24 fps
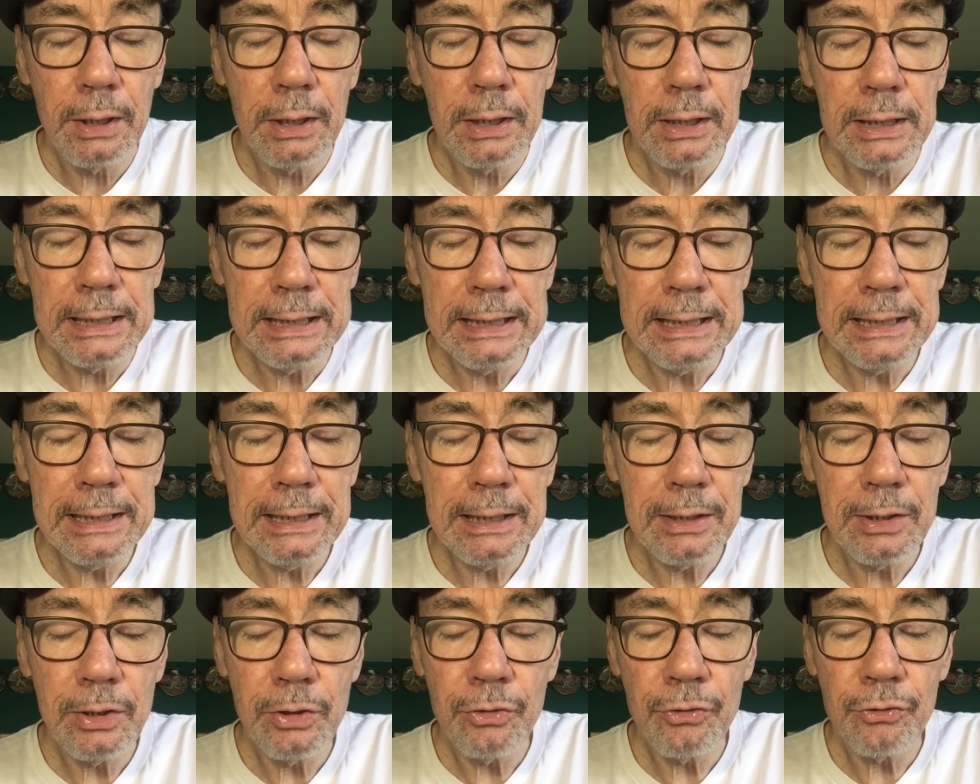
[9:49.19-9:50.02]

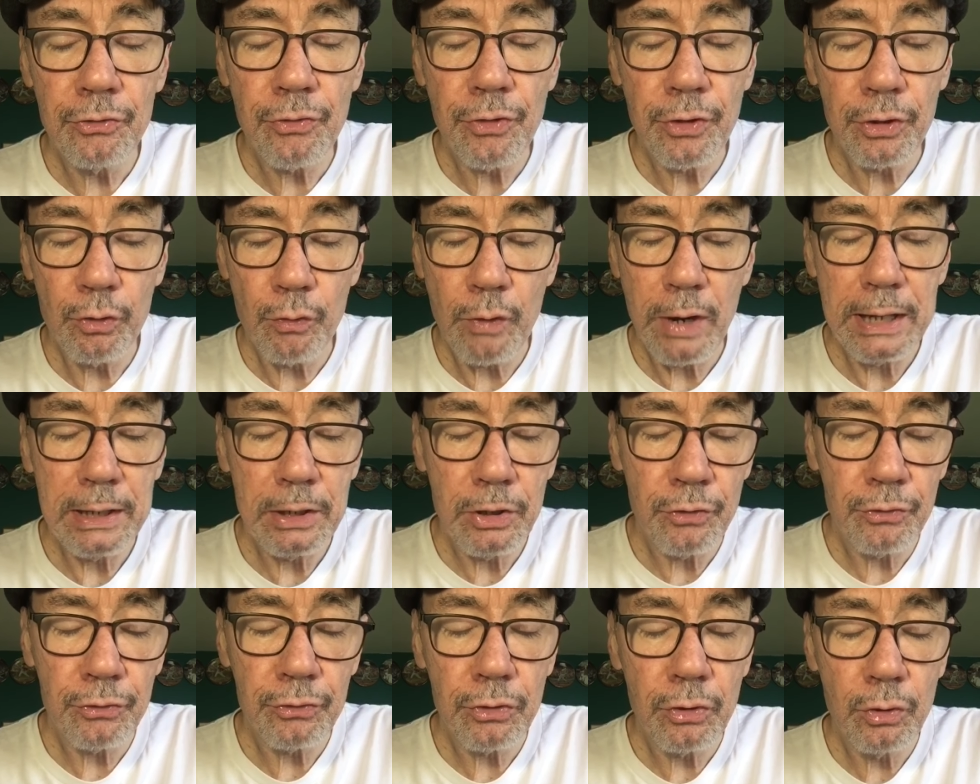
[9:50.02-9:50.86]
He is the
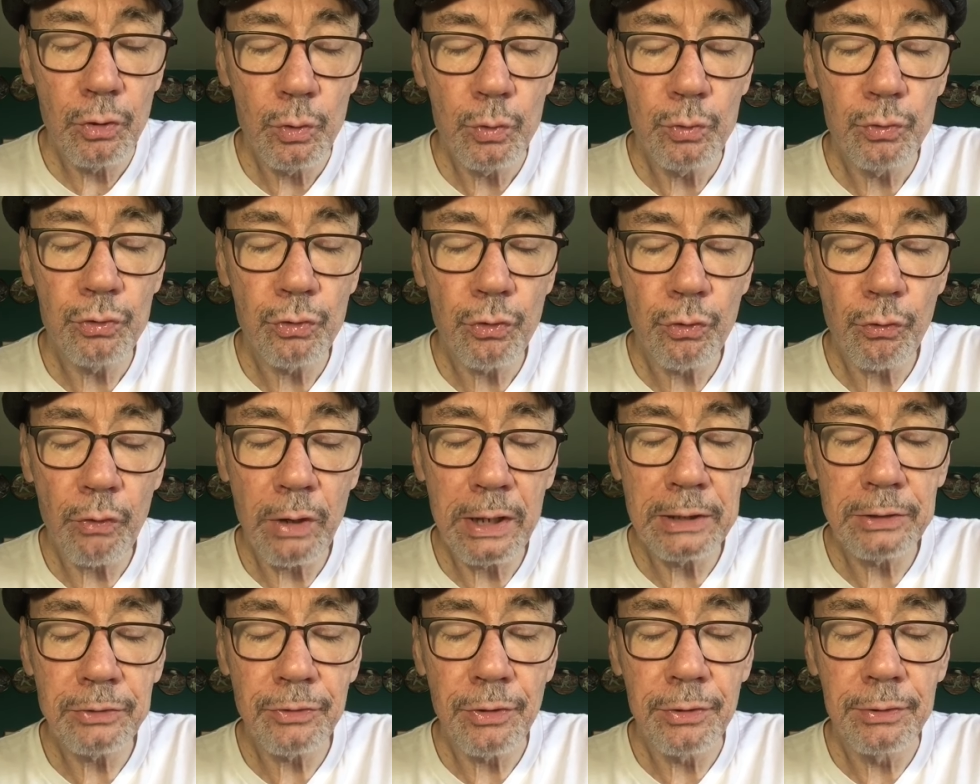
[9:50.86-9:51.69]
greatest whose
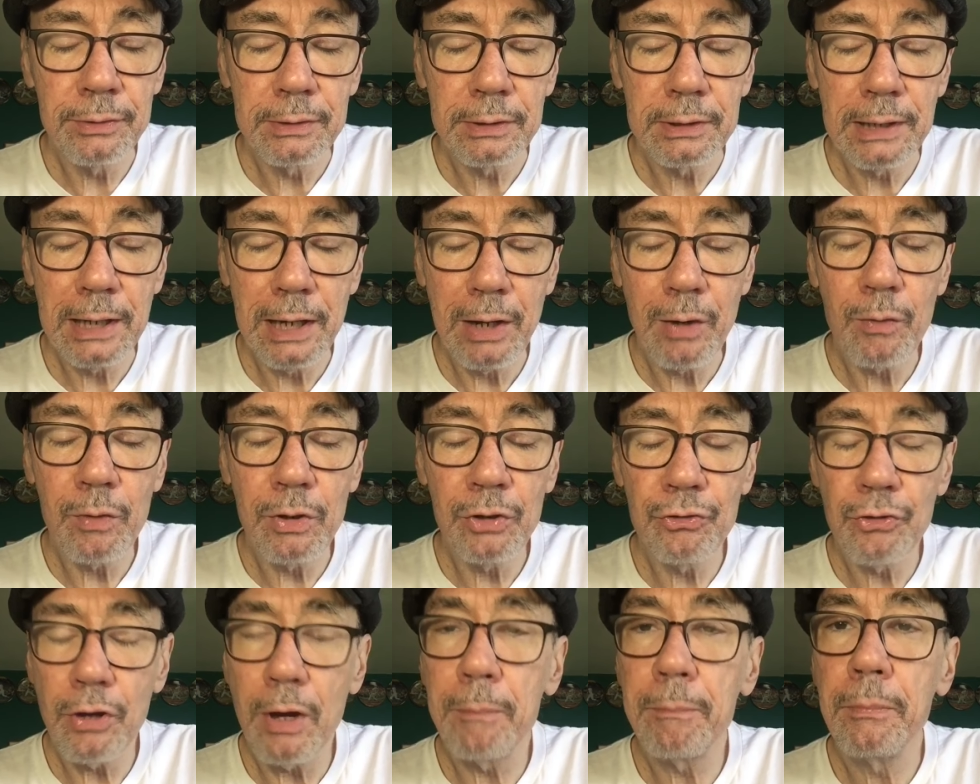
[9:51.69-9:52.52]
strength
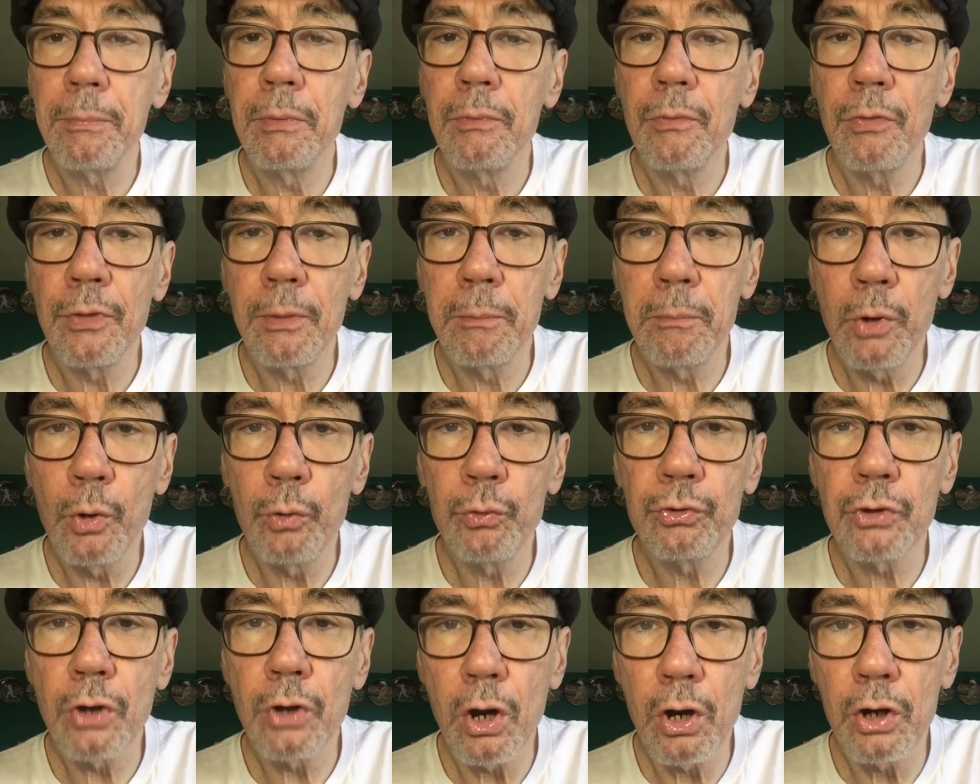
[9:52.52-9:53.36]
carries up the
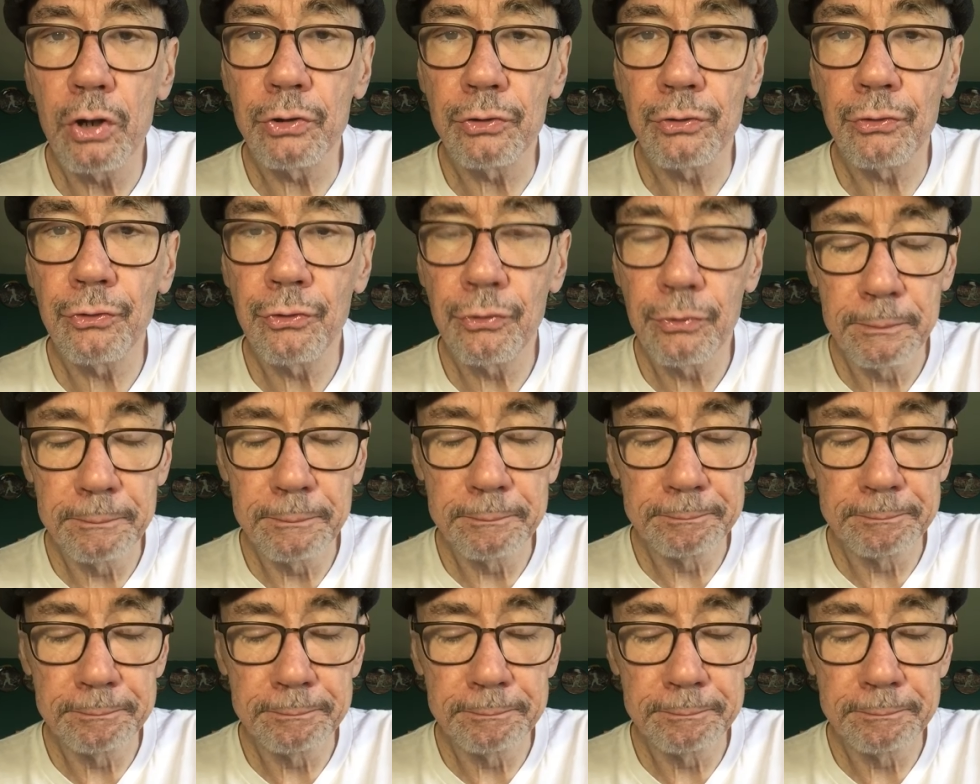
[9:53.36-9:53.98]
most hearts.